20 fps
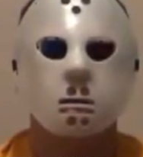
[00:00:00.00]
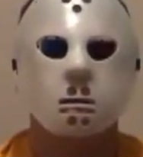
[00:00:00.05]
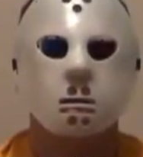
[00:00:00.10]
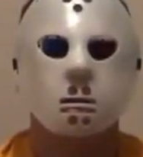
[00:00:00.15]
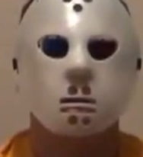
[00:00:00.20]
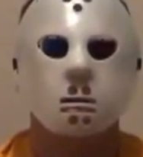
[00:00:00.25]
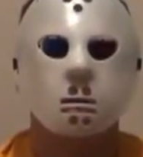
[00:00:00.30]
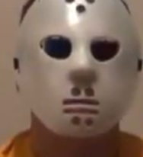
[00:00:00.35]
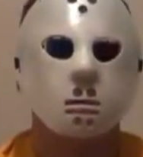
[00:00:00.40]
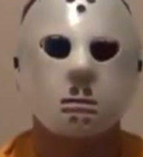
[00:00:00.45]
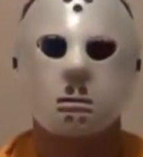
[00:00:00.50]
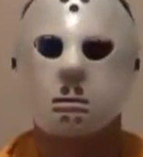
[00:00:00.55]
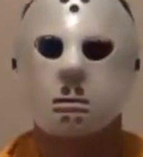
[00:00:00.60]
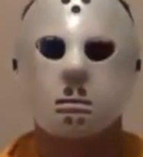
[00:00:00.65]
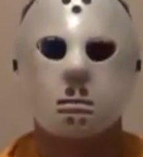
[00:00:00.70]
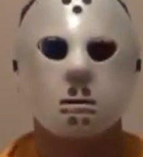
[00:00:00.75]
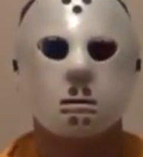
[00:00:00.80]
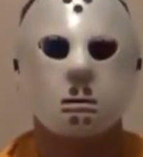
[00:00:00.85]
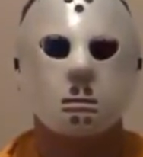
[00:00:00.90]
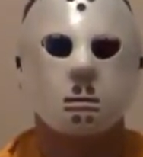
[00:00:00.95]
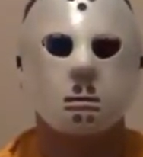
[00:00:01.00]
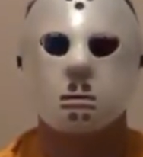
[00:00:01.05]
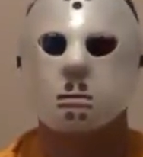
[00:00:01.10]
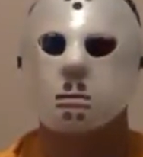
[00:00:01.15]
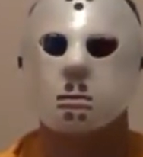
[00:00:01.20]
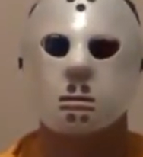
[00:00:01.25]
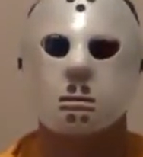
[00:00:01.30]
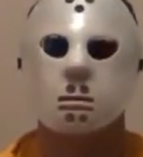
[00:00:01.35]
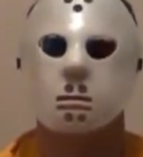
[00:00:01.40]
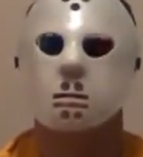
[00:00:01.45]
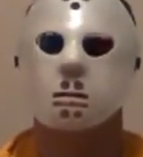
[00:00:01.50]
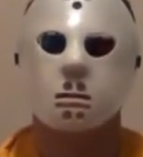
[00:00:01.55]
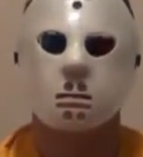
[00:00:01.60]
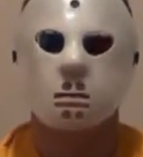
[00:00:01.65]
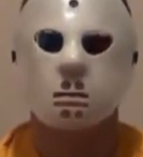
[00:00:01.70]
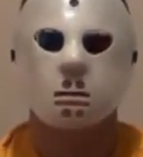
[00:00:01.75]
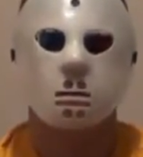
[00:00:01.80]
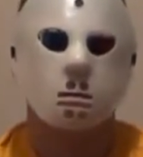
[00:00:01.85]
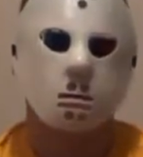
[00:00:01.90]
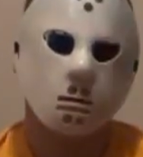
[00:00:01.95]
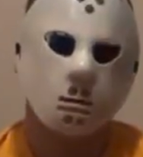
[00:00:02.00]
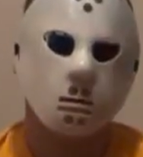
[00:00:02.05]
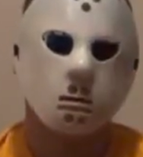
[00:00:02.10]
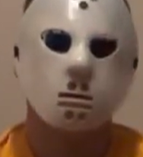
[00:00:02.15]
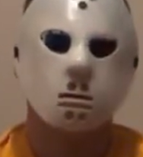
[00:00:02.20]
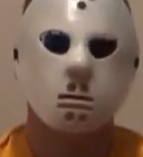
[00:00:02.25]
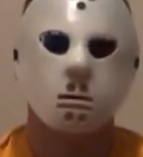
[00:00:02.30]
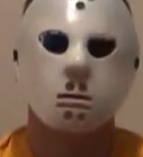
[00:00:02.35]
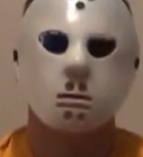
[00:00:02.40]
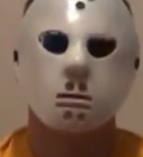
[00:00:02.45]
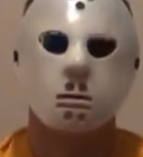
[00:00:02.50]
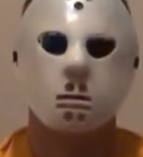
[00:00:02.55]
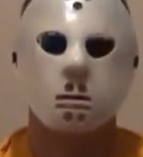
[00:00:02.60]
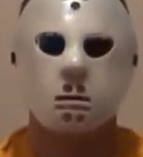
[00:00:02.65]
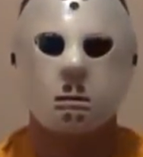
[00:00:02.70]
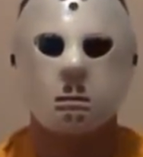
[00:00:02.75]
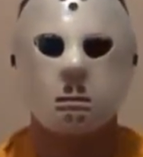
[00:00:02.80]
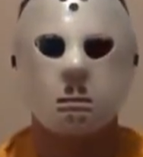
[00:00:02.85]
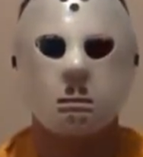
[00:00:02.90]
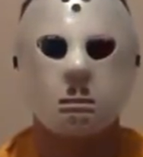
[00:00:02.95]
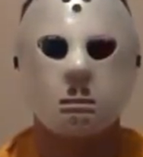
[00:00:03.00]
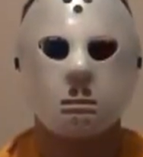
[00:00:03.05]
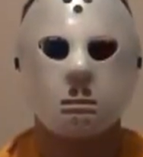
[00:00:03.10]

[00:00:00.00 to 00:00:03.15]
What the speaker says: up until Spider-Man 3, but that's another review another day.